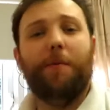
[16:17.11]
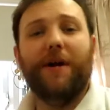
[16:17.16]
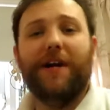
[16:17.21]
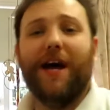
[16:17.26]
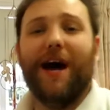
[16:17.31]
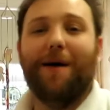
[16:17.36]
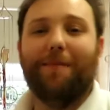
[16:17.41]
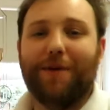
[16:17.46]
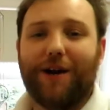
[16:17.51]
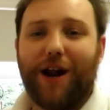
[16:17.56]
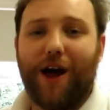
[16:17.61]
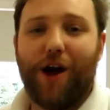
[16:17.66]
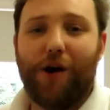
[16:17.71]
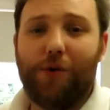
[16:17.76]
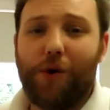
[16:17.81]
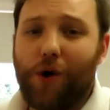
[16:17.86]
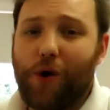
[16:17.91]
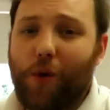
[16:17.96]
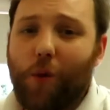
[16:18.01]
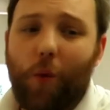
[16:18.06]
it down
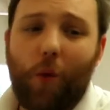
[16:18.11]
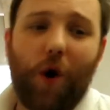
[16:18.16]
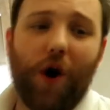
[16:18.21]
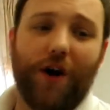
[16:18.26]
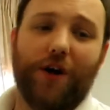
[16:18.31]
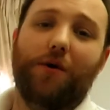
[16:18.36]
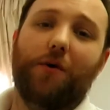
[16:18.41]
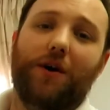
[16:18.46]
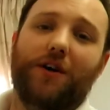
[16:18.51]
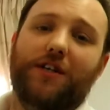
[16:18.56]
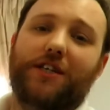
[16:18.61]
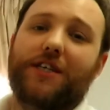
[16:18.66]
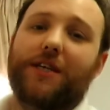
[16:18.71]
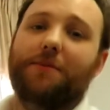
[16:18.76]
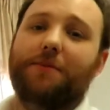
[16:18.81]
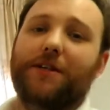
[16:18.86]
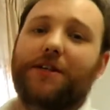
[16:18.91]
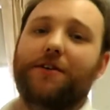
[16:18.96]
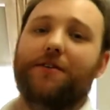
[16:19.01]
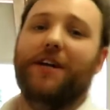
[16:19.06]
below what you want to see
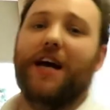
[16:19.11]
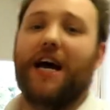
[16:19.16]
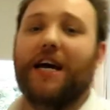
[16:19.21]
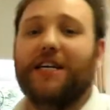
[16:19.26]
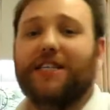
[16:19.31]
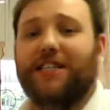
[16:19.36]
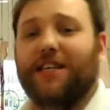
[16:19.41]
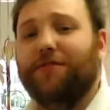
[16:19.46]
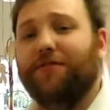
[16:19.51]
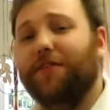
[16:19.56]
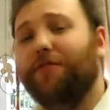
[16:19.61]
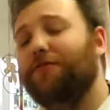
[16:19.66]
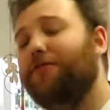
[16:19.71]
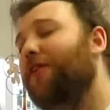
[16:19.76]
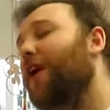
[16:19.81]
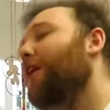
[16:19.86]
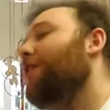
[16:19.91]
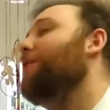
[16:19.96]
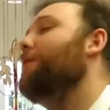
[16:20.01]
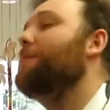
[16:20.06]
me do next. If you're
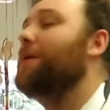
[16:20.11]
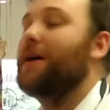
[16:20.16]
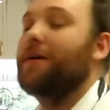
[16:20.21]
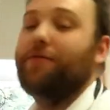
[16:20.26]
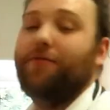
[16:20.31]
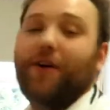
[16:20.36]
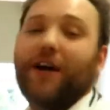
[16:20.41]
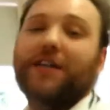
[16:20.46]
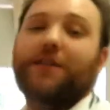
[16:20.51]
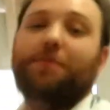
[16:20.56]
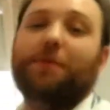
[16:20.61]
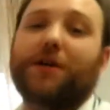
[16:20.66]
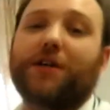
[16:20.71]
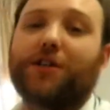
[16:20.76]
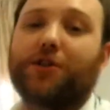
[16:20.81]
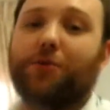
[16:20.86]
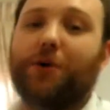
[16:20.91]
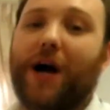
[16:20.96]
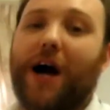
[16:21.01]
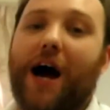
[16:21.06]
following me on Facebook and
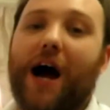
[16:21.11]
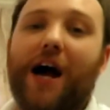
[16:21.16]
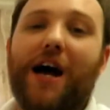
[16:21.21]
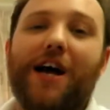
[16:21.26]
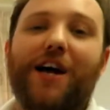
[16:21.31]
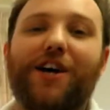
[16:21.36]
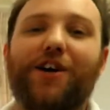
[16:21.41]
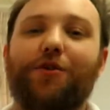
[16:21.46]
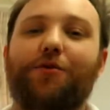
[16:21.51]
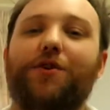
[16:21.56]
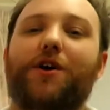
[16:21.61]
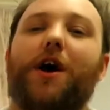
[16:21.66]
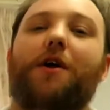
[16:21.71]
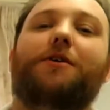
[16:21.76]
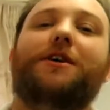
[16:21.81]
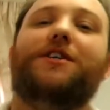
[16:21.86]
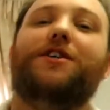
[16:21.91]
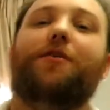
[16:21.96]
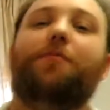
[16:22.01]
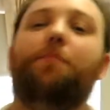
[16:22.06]
Twitter, you'll
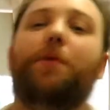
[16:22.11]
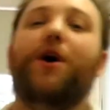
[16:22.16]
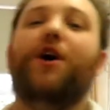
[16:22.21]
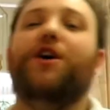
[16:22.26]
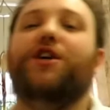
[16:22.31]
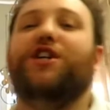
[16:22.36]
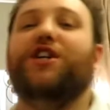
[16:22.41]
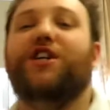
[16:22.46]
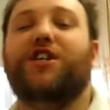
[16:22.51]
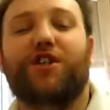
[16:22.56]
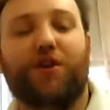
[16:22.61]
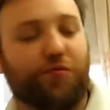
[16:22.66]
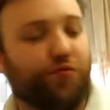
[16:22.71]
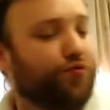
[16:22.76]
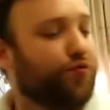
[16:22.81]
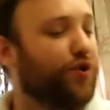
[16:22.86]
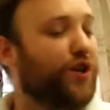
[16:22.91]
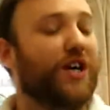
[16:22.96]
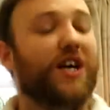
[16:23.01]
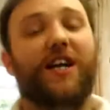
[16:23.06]
notice I've purchased a
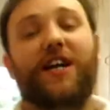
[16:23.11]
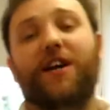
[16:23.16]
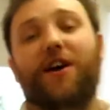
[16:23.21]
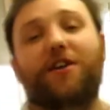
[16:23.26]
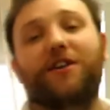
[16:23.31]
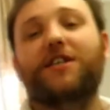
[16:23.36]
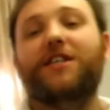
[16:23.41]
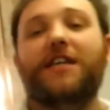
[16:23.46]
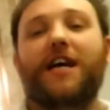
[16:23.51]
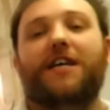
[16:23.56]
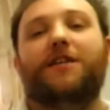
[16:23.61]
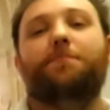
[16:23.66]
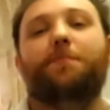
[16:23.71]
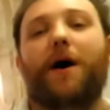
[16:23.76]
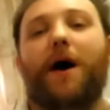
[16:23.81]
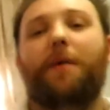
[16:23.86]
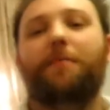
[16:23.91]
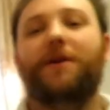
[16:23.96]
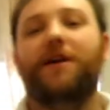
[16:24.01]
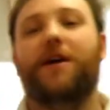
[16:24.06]
really nice gas
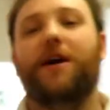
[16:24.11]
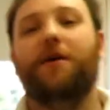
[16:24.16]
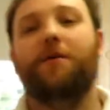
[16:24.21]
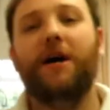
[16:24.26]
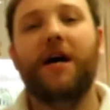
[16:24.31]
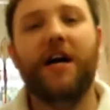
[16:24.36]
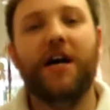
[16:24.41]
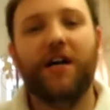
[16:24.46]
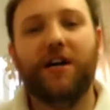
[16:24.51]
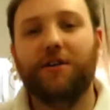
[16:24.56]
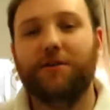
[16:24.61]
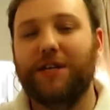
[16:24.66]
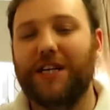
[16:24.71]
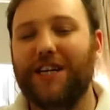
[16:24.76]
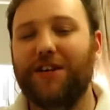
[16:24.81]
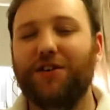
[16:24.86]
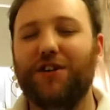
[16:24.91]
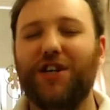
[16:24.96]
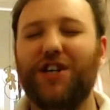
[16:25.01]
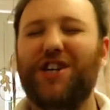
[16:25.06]
barbecue. I'm going to be
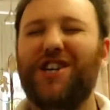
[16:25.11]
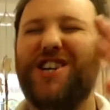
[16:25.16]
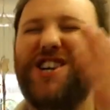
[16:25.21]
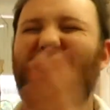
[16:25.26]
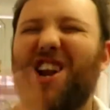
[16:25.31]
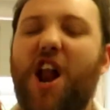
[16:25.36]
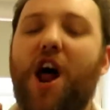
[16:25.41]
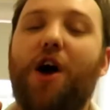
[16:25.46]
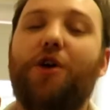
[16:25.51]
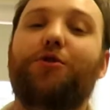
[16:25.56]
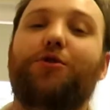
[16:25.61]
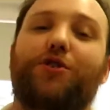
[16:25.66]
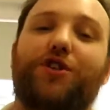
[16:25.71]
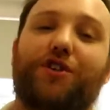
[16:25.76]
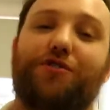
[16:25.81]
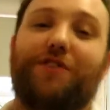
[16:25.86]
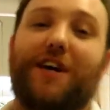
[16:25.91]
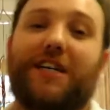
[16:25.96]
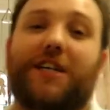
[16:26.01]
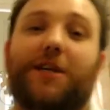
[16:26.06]
doing loads
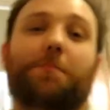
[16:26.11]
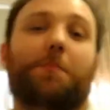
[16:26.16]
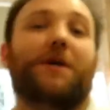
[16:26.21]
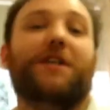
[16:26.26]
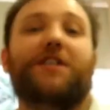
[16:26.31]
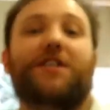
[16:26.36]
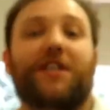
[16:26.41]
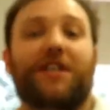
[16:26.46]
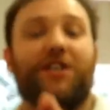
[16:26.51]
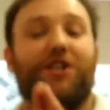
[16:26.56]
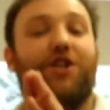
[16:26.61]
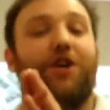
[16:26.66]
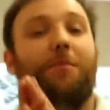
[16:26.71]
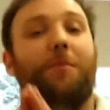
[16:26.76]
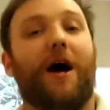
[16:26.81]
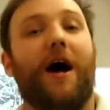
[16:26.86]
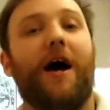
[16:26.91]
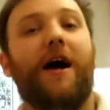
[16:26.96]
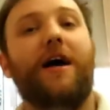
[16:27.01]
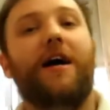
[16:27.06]
of recipes this
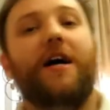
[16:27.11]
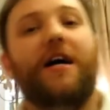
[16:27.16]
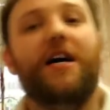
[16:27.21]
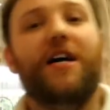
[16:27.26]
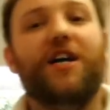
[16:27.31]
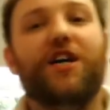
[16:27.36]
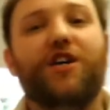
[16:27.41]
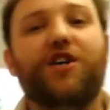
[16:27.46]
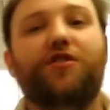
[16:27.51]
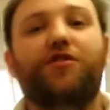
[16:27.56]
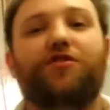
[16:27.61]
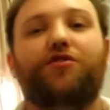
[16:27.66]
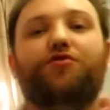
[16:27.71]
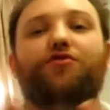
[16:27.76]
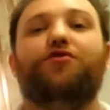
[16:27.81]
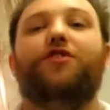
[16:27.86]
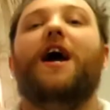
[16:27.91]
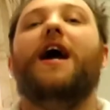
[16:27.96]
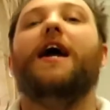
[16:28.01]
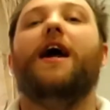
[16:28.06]
summer.
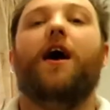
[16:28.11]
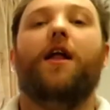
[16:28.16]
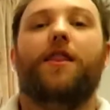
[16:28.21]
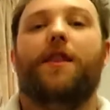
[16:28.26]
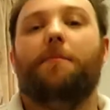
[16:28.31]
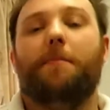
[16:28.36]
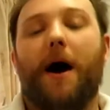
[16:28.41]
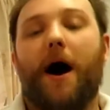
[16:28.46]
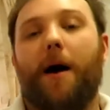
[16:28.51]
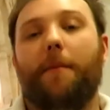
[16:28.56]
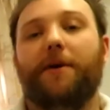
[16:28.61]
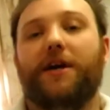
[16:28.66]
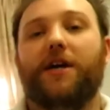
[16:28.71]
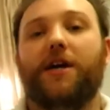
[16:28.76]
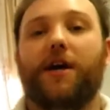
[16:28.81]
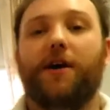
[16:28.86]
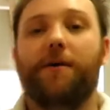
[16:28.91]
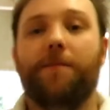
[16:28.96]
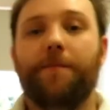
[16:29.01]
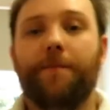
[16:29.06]
Great on the
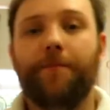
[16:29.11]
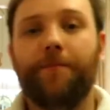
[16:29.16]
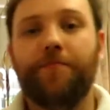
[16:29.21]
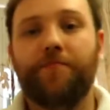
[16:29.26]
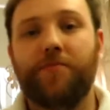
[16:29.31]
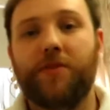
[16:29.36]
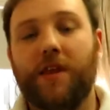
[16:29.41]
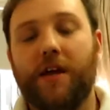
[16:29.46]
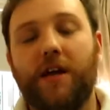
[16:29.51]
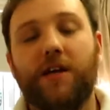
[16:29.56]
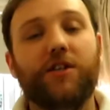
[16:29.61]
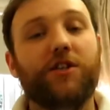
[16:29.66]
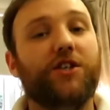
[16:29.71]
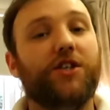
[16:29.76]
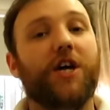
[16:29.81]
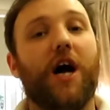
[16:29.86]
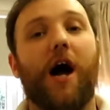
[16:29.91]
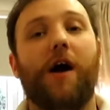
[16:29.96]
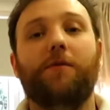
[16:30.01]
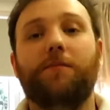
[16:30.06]
barbecue.
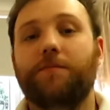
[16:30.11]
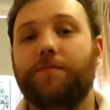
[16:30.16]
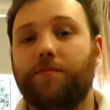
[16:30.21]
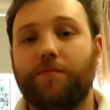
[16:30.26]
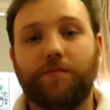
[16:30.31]
So,